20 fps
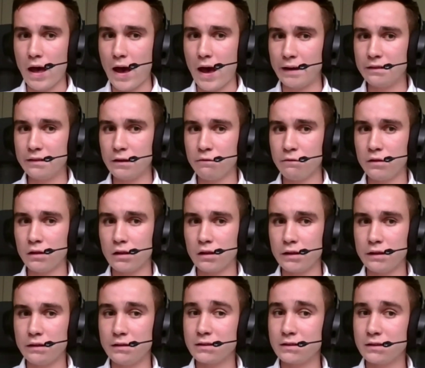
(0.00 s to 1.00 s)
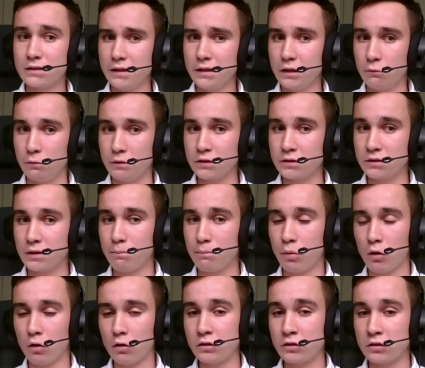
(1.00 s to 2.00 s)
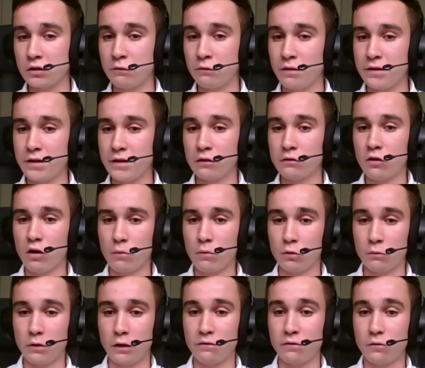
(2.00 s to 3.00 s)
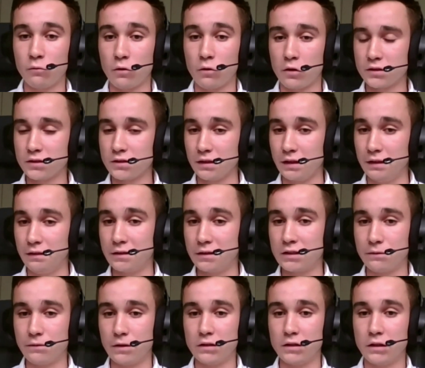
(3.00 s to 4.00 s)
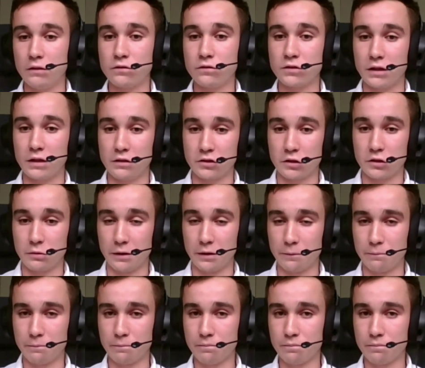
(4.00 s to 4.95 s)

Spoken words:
I definitely distinguish the Polish-Lithuanian Commonwealth Wars in the 17th century.